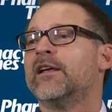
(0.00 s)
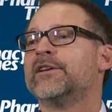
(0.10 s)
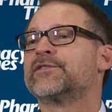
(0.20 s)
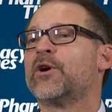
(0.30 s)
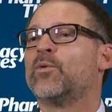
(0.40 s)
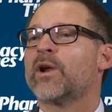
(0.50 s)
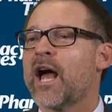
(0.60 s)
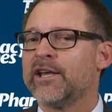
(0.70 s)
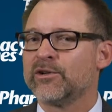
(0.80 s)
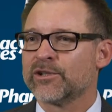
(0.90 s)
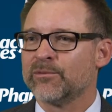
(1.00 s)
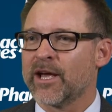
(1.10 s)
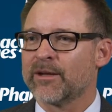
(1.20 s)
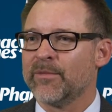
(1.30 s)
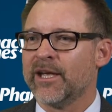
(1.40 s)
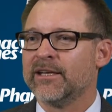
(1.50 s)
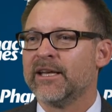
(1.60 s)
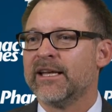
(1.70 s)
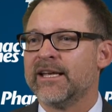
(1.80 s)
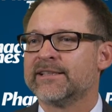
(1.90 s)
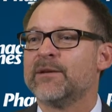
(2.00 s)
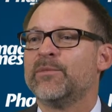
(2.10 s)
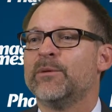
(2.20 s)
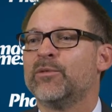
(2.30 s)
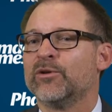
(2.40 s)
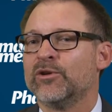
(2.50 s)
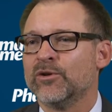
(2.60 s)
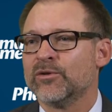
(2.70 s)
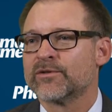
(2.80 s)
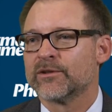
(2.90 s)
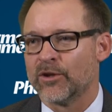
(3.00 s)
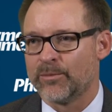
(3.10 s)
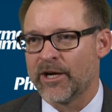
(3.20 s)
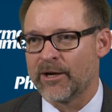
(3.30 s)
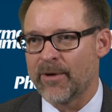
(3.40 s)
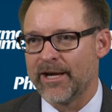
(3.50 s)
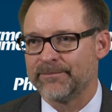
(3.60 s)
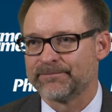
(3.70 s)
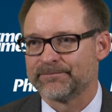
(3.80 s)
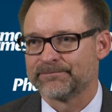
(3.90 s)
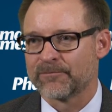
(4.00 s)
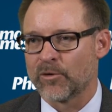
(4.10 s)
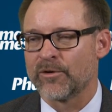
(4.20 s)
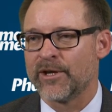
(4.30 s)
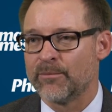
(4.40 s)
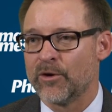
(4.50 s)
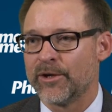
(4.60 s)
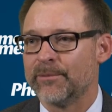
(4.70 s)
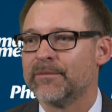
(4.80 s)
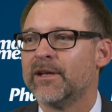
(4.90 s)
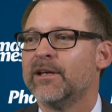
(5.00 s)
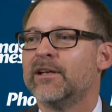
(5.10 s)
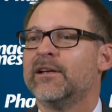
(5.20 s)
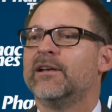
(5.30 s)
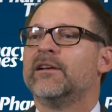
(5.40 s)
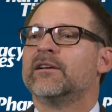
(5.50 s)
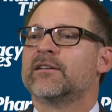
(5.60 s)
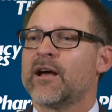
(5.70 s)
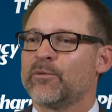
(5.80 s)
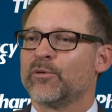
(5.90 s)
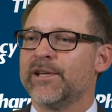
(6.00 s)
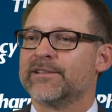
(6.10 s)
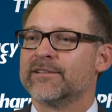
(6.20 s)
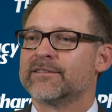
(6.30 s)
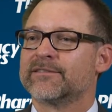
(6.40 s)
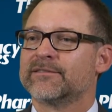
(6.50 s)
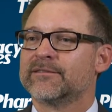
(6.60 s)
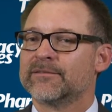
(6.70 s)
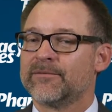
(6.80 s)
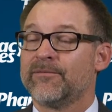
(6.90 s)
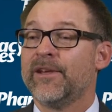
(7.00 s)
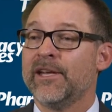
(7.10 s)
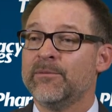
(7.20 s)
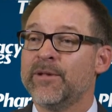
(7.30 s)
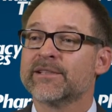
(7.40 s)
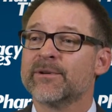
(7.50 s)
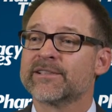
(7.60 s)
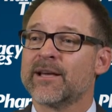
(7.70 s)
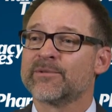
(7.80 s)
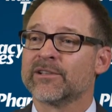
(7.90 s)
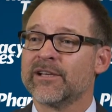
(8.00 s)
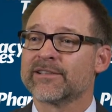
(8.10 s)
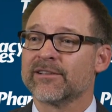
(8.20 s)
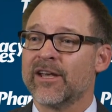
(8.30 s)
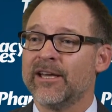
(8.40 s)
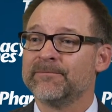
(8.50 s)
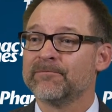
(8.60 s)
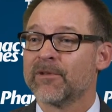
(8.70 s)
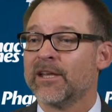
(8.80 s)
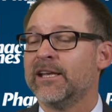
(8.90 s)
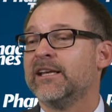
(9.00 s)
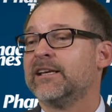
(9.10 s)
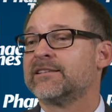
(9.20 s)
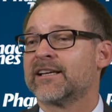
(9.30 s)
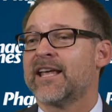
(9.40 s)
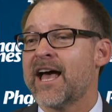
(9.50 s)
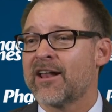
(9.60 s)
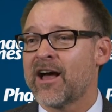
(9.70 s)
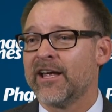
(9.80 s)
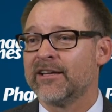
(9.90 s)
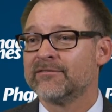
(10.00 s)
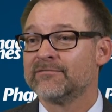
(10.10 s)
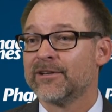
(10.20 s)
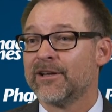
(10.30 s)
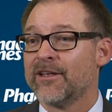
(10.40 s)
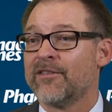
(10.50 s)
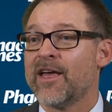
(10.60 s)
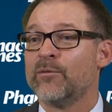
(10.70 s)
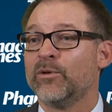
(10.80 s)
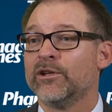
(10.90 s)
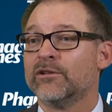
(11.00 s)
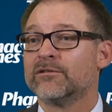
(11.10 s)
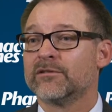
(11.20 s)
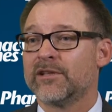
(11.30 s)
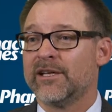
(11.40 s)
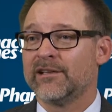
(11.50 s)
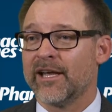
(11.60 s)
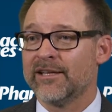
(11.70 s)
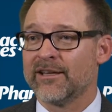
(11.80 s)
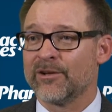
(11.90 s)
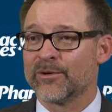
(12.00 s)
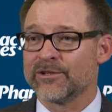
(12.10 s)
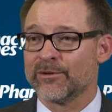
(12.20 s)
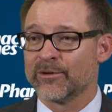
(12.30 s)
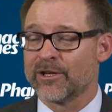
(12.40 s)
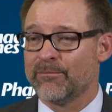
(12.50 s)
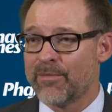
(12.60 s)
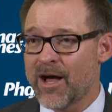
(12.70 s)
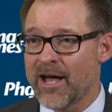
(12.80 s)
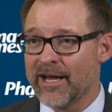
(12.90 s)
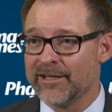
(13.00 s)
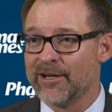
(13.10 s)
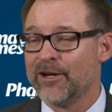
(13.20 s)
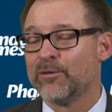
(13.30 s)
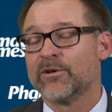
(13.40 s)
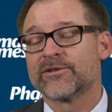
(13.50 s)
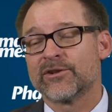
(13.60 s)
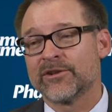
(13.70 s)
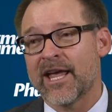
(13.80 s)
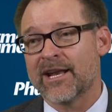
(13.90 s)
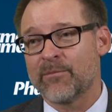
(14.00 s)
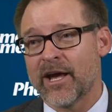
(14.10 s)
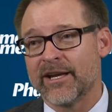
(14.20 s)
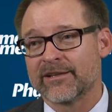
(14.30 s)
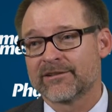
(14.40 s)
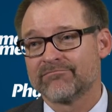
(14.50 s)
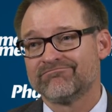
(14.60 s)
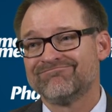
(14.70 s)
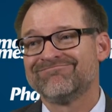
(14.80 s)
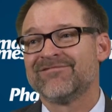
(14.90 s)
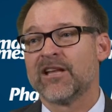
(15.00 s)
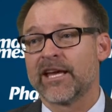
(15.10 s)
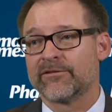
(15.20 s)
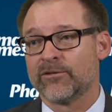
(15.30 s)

So what I usually recommend is that people use loperamide or the Imodium. Couple reasons. The bismuth subsalicylate is a cation that will chelate, in other words, it will combine with certain antibiotics like